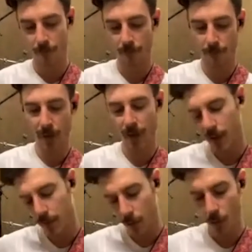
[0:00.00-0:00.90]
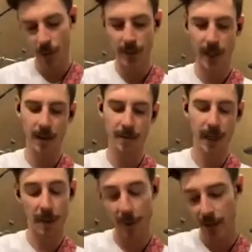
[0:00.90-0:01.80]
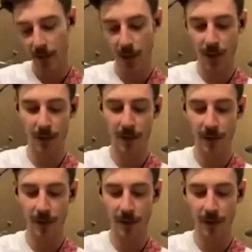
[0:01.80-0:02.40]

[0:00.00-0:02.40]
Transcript: And then something more inside, like a pentatonic.